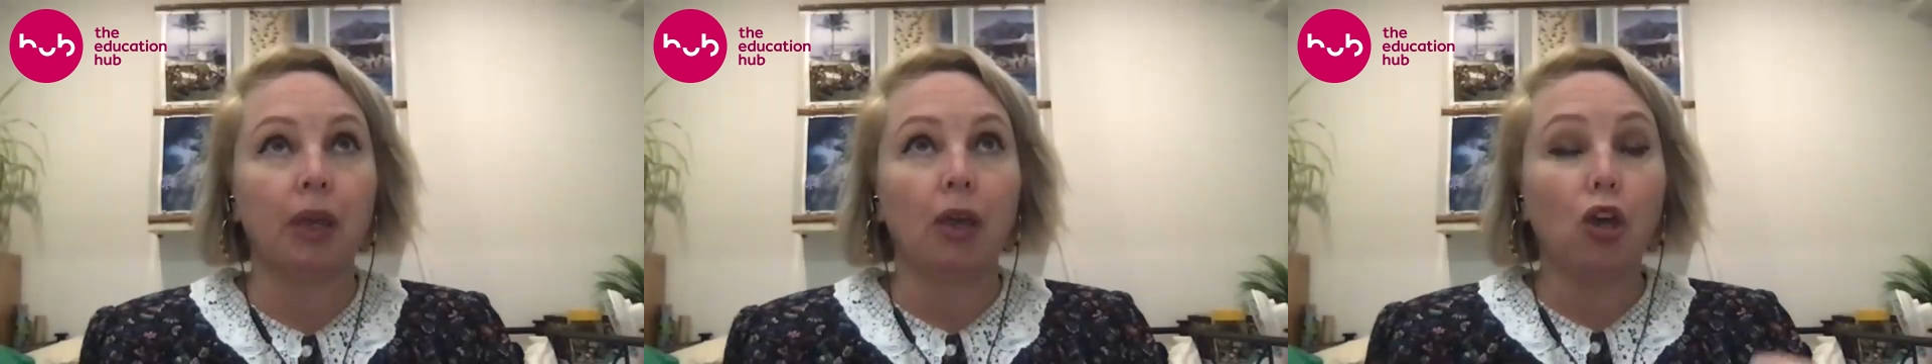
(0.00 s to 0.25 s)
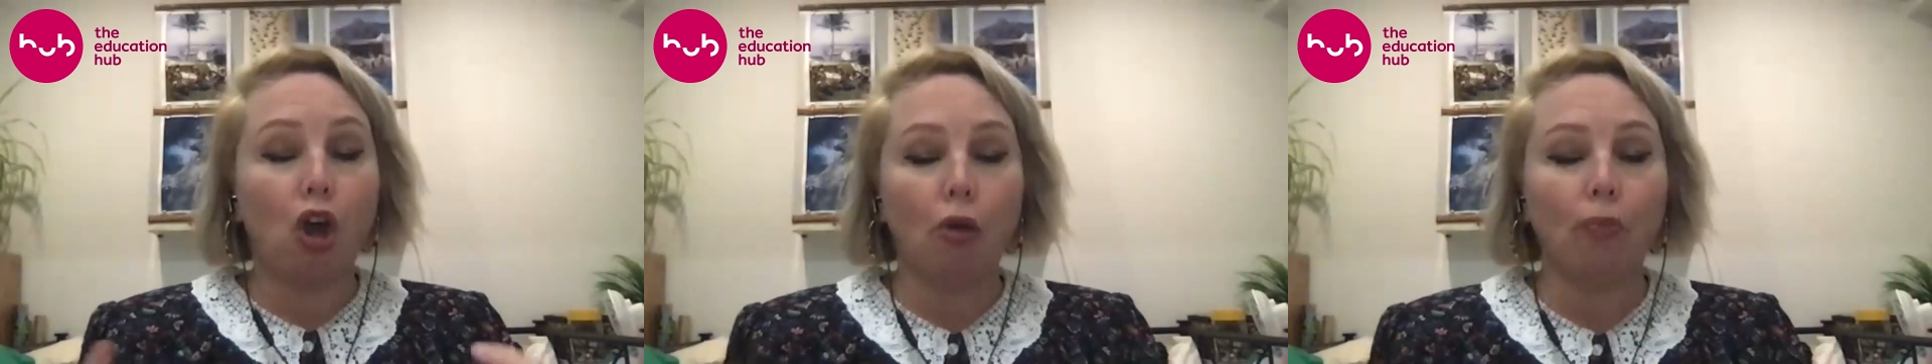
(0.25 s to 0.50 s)

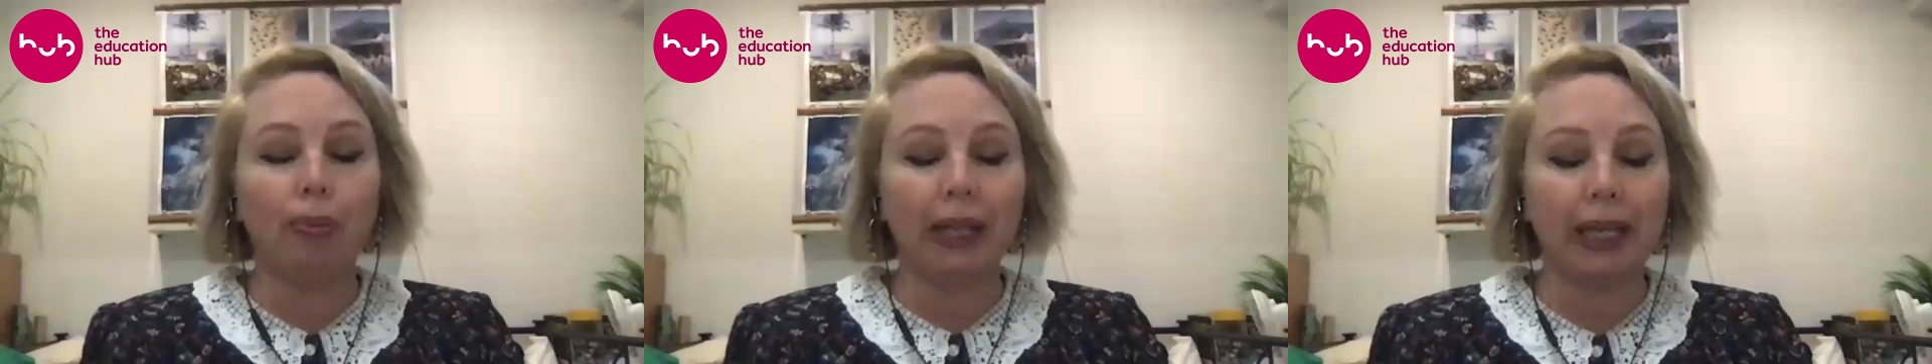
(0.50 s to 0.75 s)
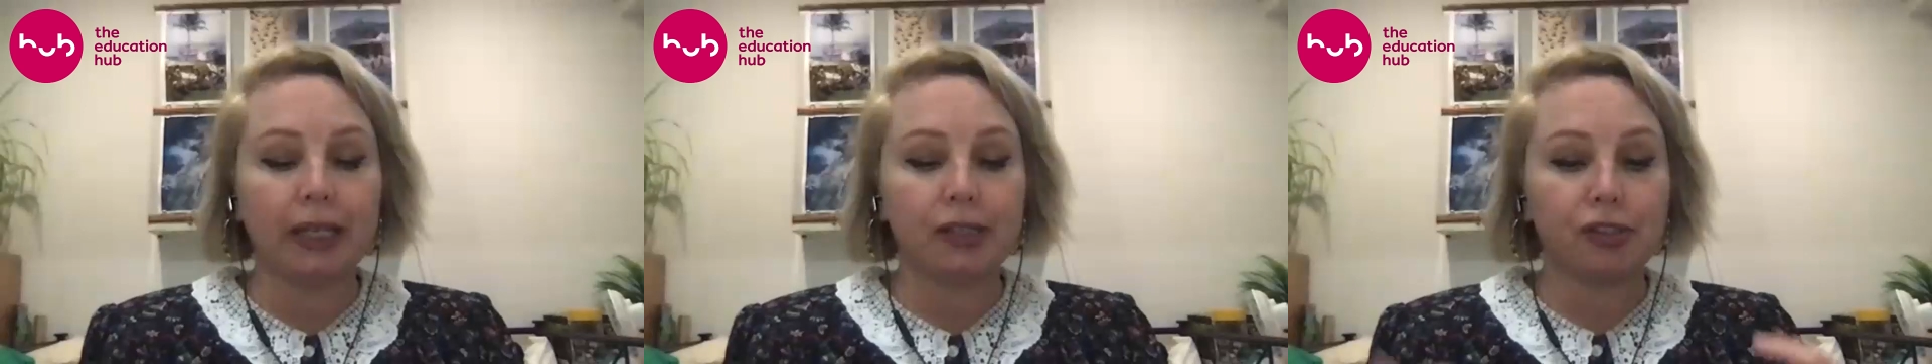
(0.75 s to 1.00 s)

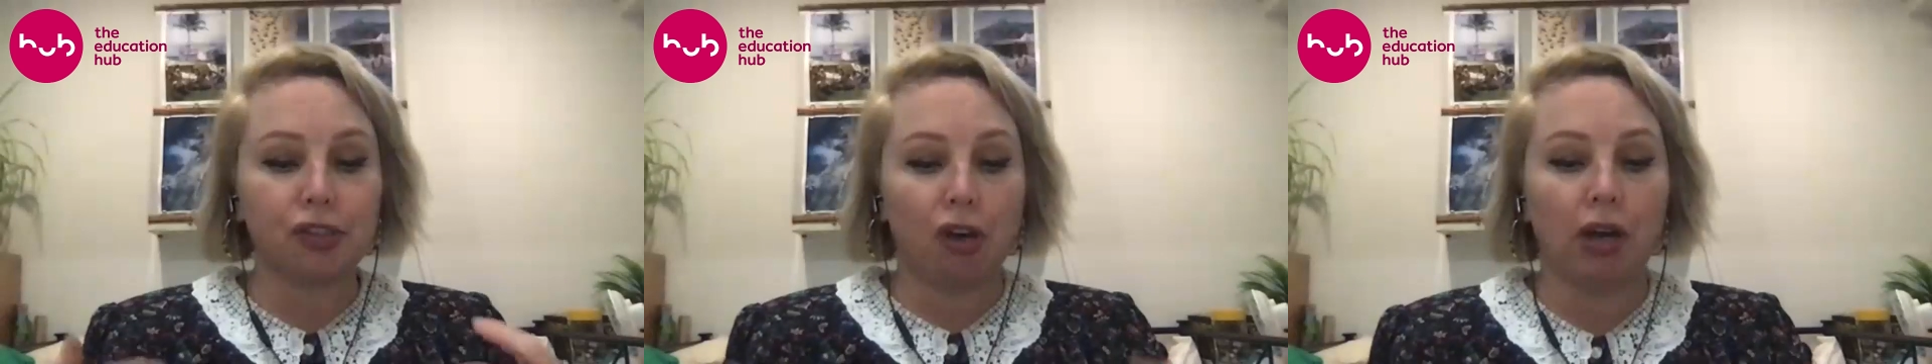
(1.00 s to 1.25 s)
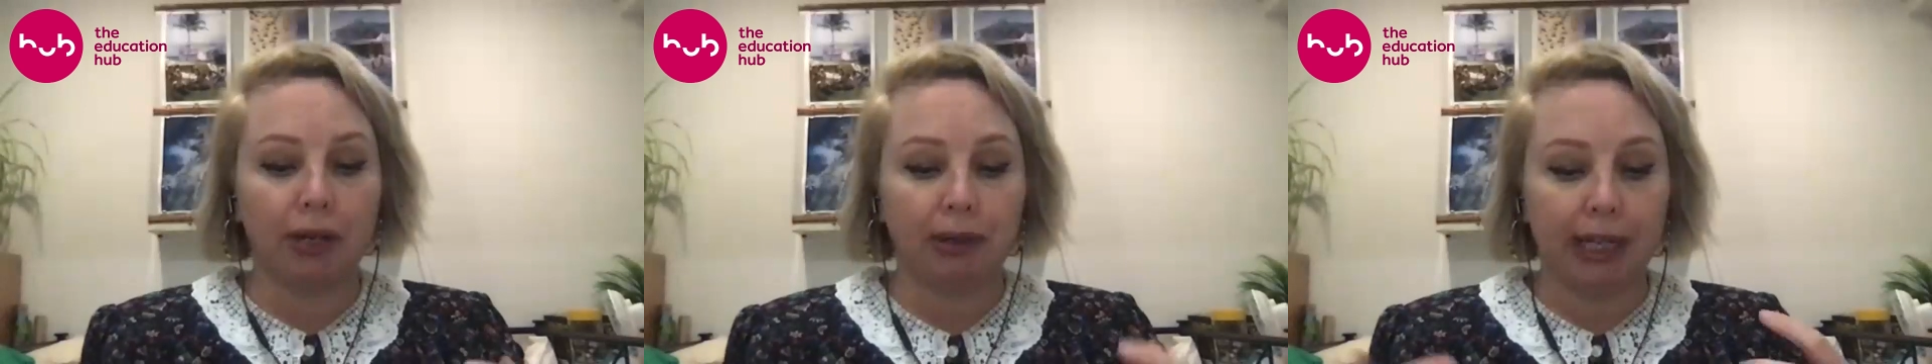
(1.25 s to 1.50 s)
complex,
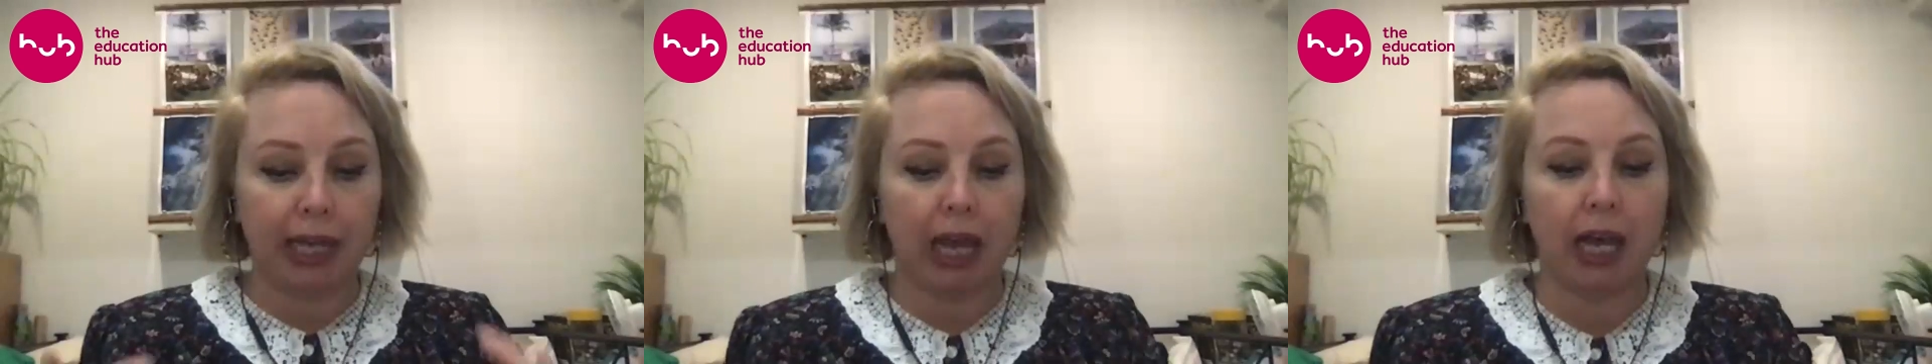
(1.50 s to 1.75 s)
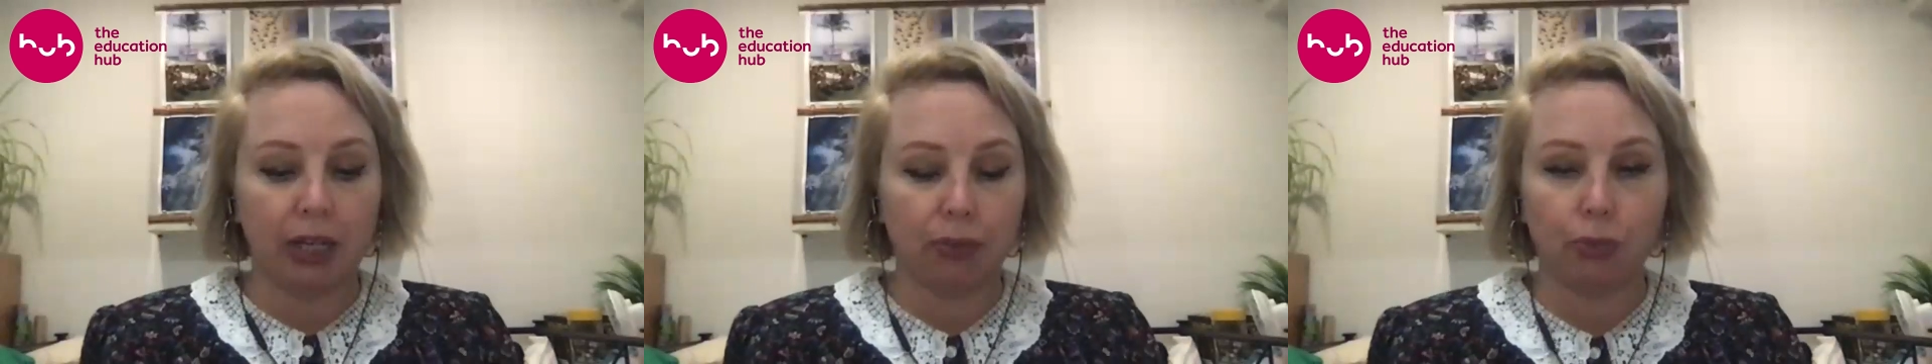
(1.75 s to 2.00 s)
tiring,
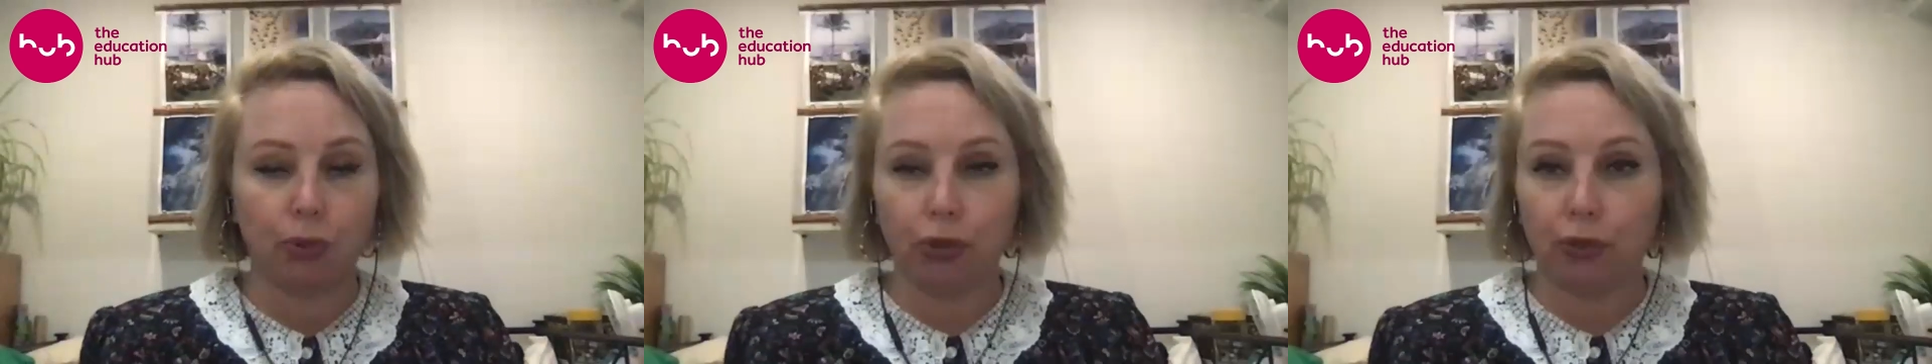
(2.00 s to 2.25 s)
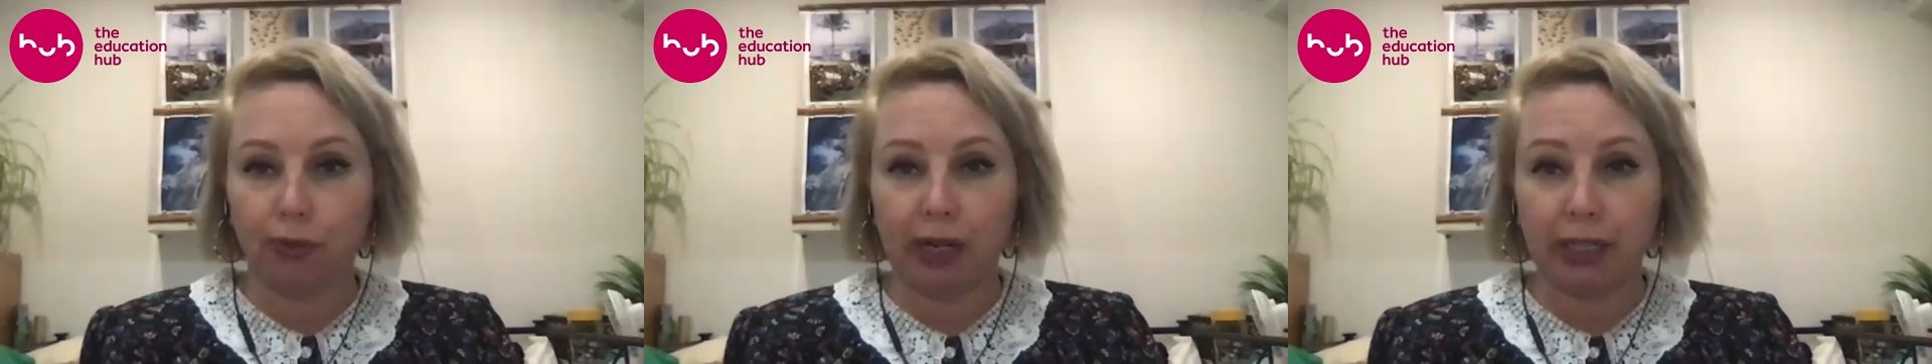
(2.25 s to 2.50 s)
hard work
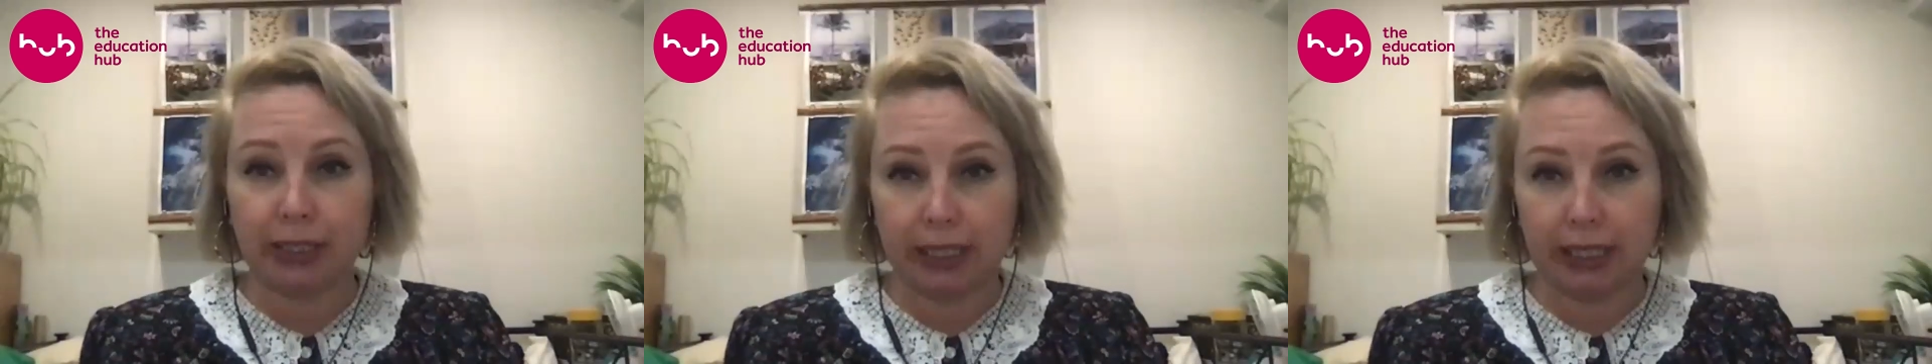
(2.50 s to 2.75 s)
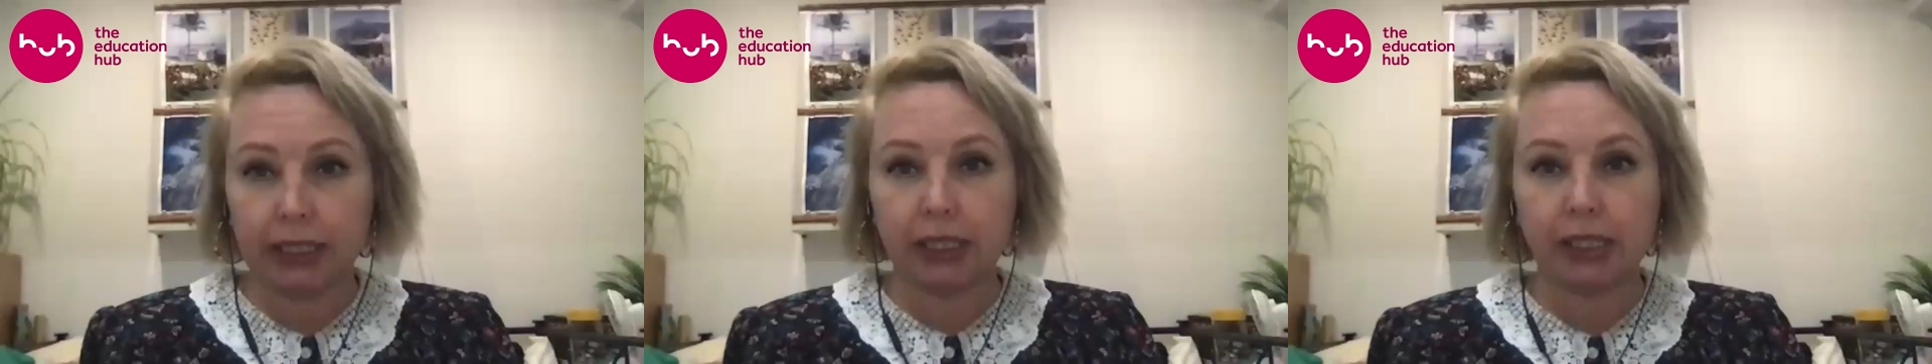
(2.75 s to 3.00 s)
for our
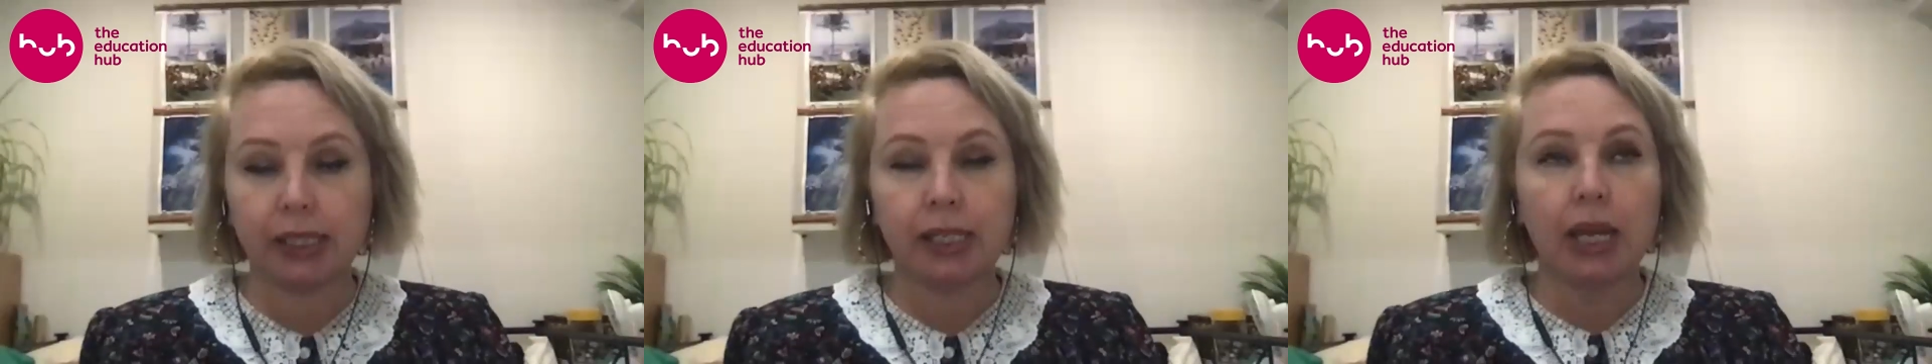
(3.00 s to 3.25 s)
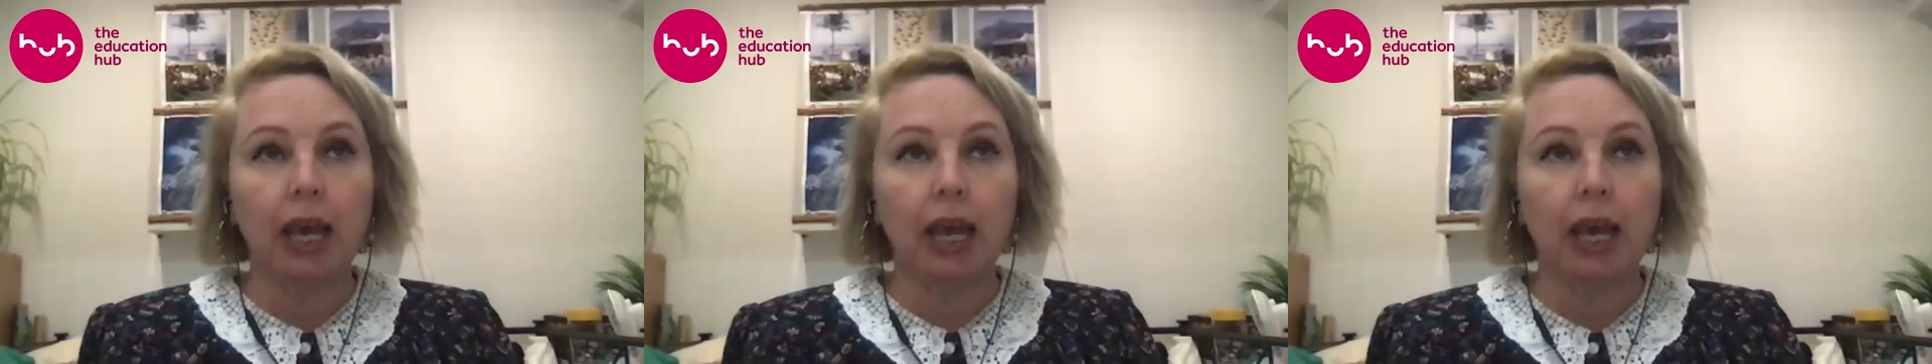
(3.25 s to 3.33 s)
teachers.